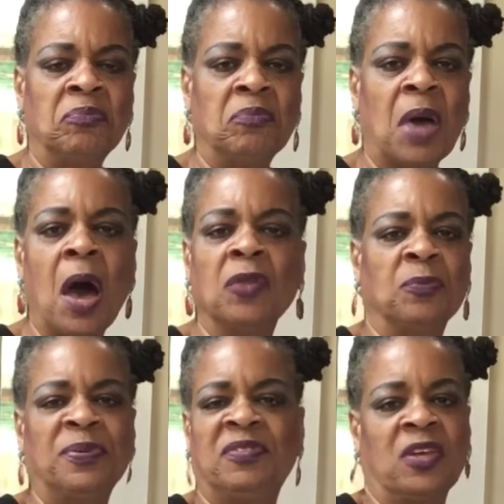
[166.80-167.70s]
all the
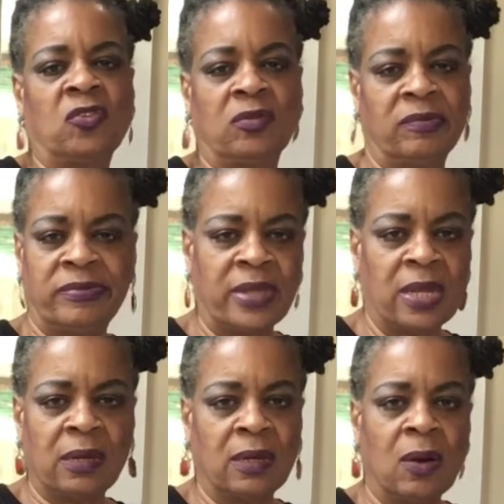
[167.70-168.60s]
possessions that
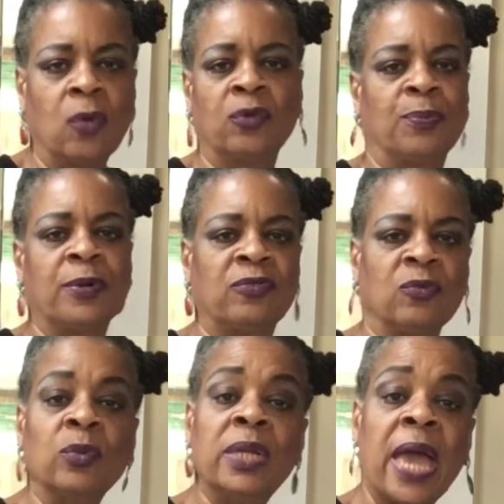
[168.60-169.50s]
an older
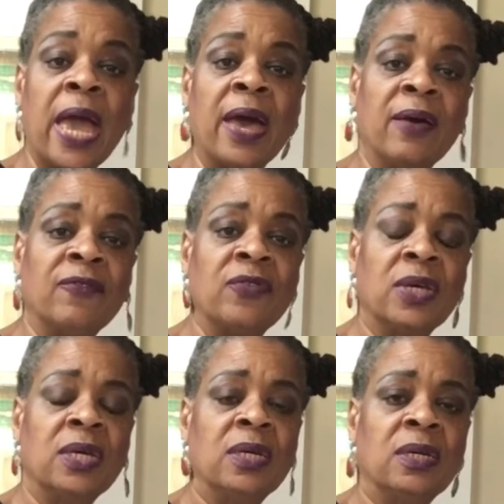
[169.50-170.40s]
person would have.
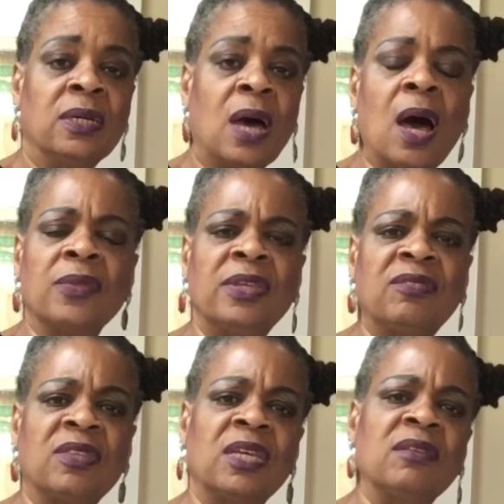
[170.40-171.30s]
All these
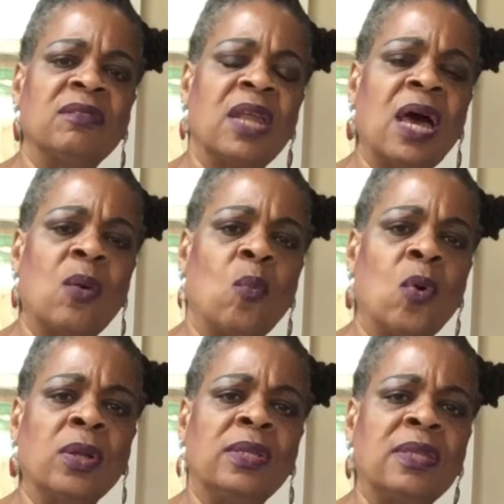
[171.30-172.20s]
things that I
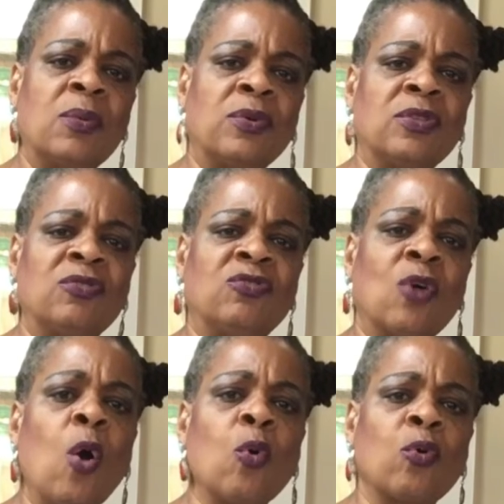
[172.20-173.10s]
wanted that were just
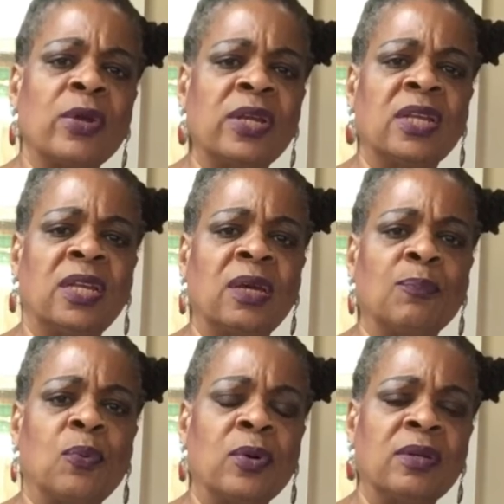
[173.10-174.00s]
so critically
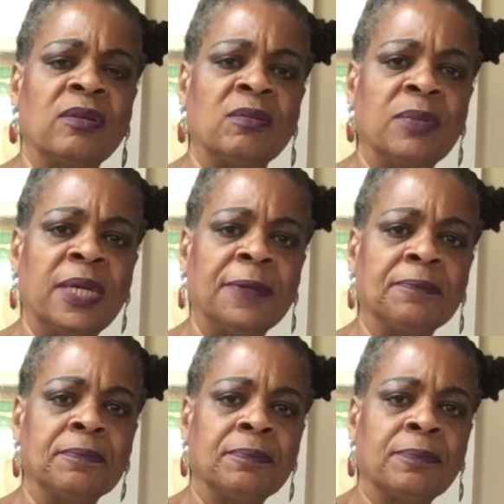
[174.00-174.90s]
important to me.
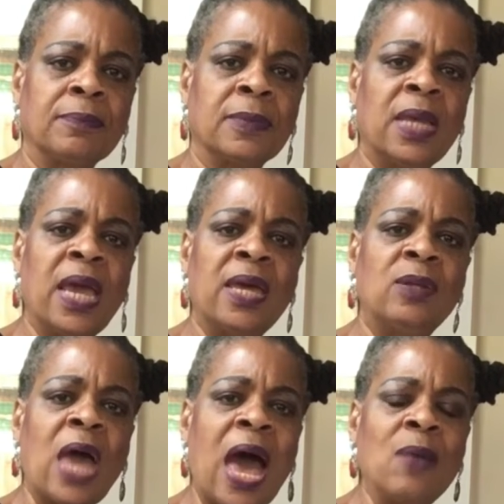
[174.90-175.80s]

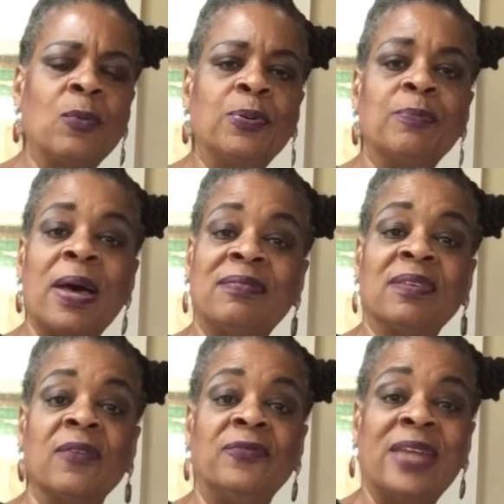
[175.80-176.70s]
And I would put
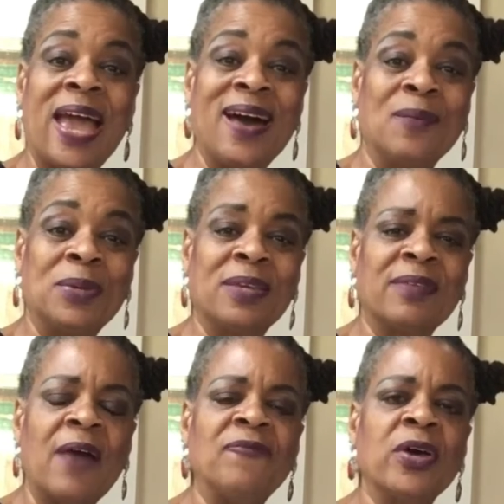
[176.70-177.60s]
myself down because
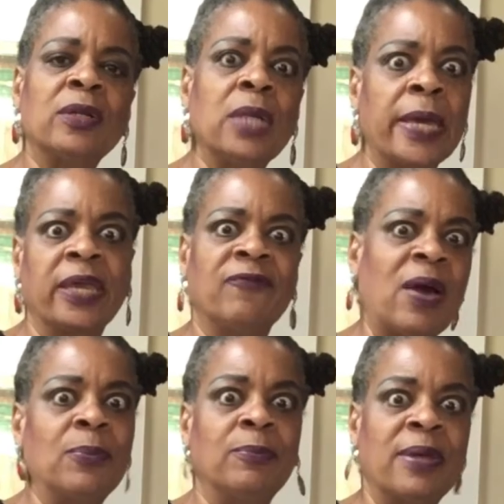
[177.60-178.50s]
I felt like if I
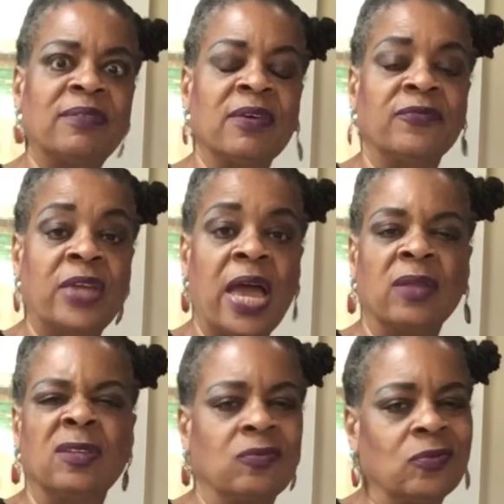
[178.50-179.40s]
put myself down,
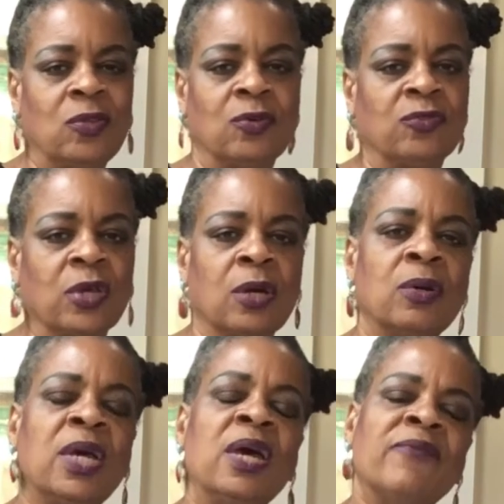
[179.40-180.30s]
this was years ago,
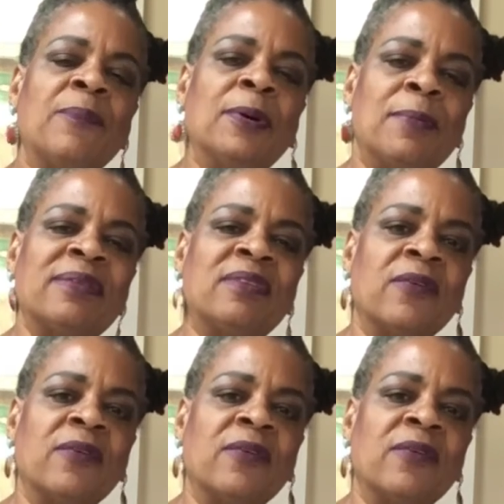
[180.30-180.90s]
if I put myself